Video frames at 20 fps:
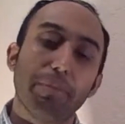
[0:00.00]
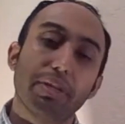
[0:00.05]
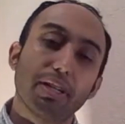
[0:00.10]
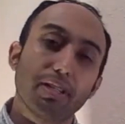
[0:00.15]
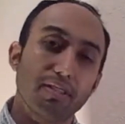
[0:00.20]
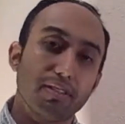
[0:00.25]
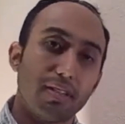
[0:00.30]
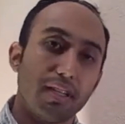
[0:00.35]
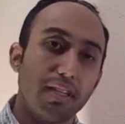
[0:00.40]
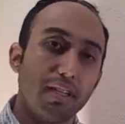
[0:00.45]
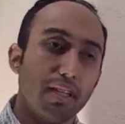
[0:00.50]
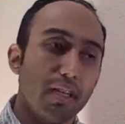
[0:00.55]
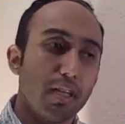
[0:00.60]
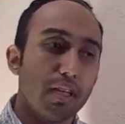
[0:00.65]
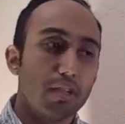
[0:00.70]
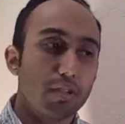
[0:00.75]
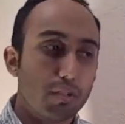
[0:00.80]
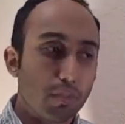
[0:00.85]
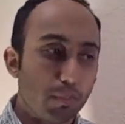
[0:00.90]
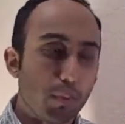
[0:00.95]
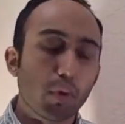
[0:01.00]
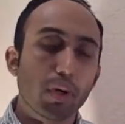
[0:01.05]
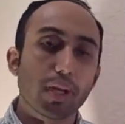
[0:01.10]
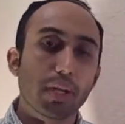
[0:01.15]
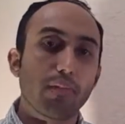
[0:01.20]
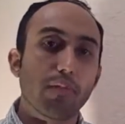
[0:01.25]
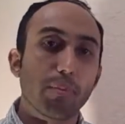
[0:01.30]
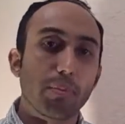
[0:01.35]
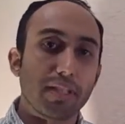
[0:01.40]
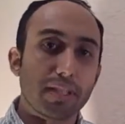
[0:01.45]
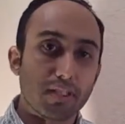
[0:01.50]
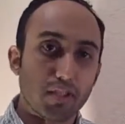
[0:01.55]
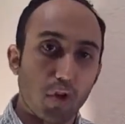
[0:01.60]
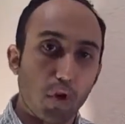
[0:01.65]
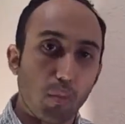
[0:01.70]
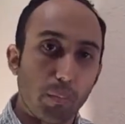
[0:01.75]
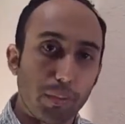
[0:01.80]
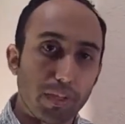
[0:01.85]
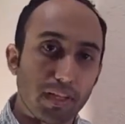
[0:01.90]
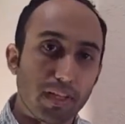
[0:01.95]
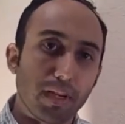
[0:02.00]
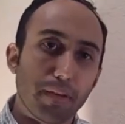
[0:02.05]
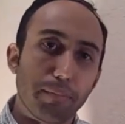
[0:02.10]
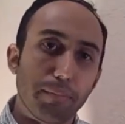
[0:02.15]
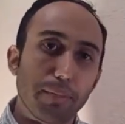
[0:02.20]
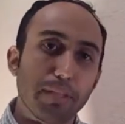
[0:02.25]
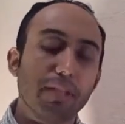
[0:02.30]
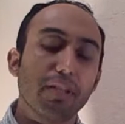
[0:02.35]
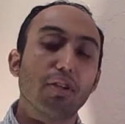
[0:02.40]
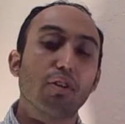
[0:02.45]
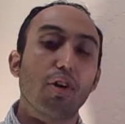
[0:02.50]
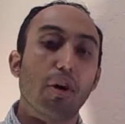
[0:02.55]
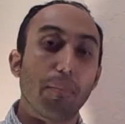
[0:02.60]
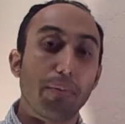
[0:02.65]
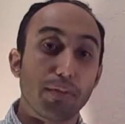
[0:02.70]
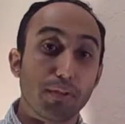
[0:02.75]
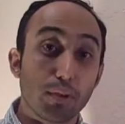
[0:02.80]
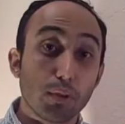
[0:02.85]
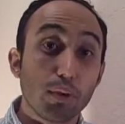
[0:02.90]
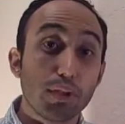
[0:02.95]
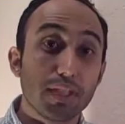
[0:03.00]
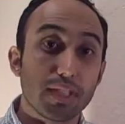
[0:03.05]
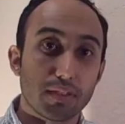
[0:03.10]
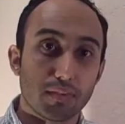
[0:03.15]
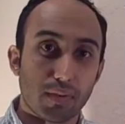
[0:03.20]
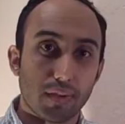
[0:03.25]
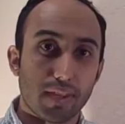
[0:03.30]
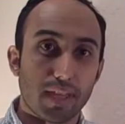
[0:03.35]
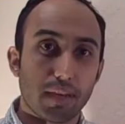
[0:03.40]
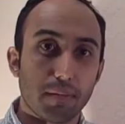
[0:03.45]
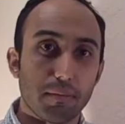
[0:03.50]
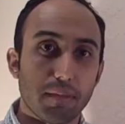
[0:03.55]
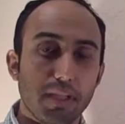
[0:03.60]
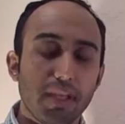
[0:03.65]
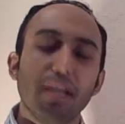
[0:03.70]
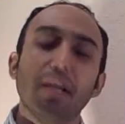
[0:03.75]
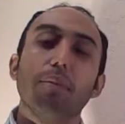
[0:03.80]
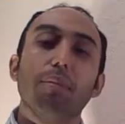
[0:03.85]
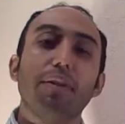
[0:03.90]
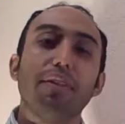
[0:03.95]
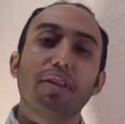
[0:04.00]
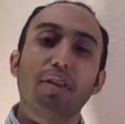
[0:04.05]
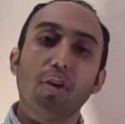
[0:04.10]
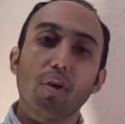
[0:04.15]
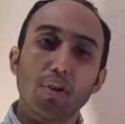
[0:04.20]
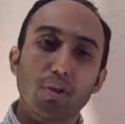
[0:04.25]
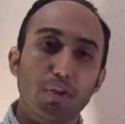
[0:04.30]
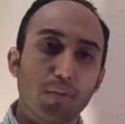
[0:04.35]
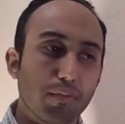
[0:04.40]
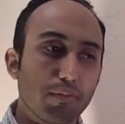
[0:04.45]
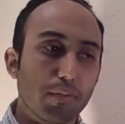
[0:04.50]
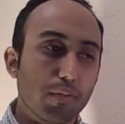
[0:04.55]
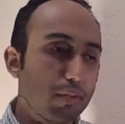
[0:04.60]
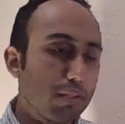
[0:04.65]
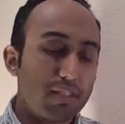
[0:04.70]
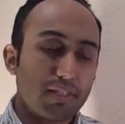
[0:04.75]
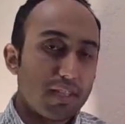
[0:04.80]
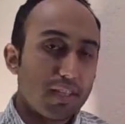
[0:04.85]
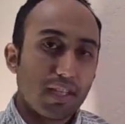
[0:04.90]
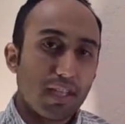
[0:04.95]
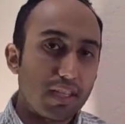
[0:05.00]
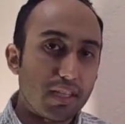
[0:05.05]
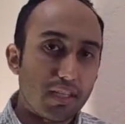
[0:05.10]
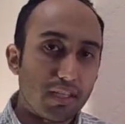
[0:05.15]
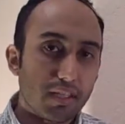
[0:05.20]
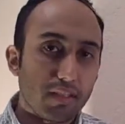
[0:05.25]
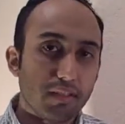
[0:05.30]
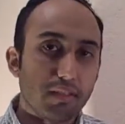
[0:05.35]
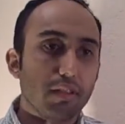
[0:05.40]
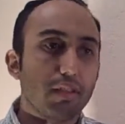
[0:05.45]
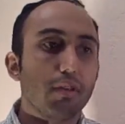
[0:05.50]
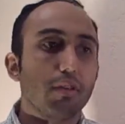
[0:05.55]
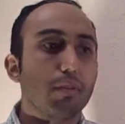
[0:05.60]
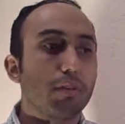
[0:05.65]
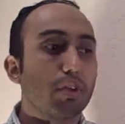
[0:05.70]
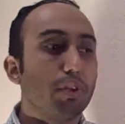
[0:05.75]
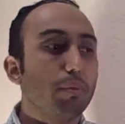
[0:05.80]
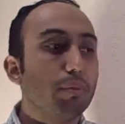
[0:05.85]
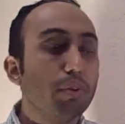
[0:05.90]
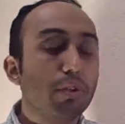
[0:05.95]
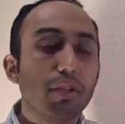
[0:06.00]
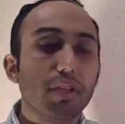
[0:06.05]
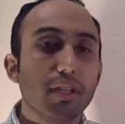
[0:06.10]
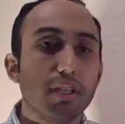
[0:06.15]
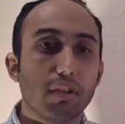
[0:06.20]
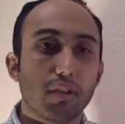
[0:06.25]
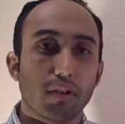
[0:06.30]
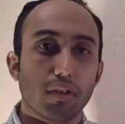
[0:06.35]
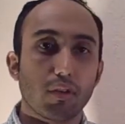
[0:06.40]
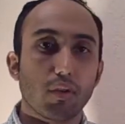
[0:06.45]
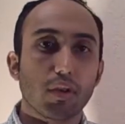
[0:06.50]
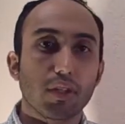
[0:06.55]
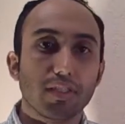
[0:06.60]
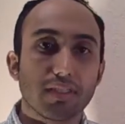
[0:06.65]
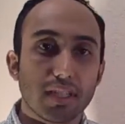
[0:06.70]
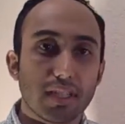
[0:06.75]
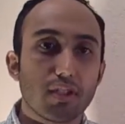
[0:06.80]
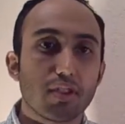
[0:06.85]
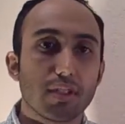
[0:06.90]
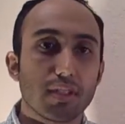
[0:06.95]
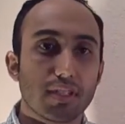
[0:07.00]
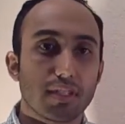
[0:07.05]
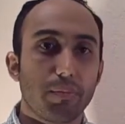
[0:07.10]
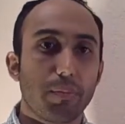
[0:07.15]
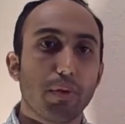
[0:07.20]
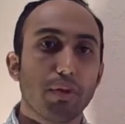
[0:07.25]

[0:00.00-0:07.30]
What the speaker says: Because they support a government that's opened up political opportunities for them, but they also, of course, like any community or organization that's